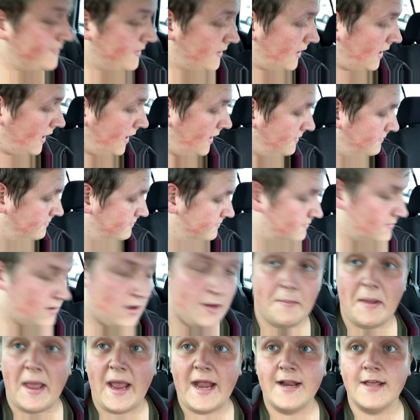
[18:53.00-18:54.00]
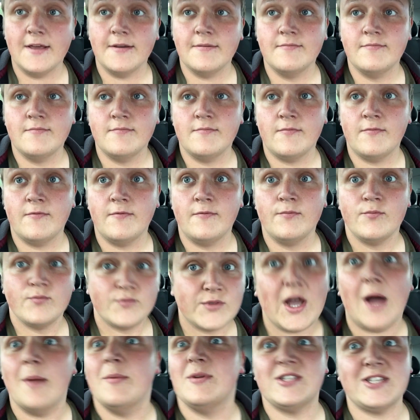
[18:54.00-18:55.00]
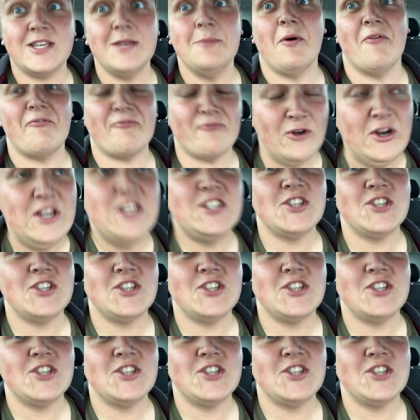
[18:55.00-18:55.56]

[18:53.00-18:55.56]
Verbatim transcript: Okay. I made it. Time to see my free